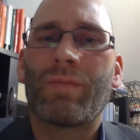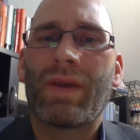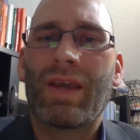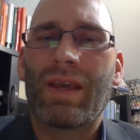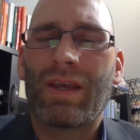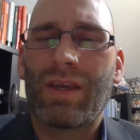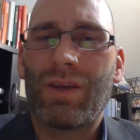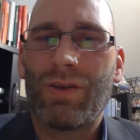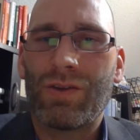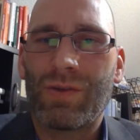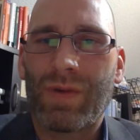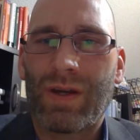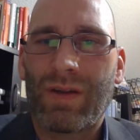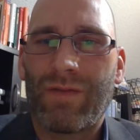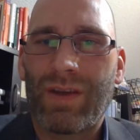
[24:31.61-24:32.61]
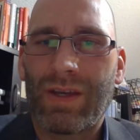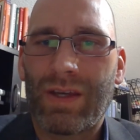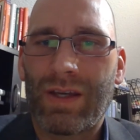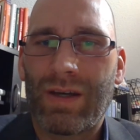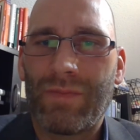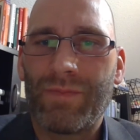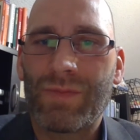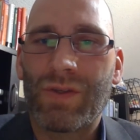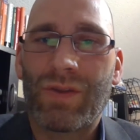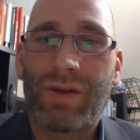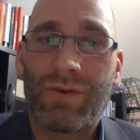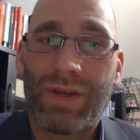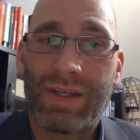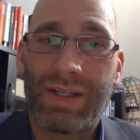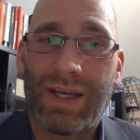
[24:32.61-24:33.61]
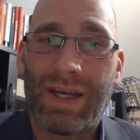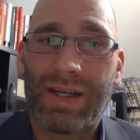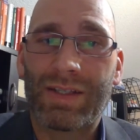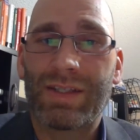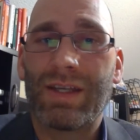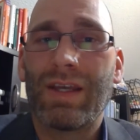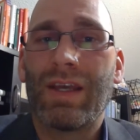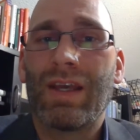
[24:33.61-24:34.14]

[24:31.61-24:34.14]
paying a huge amount of income, so they don't get taxed.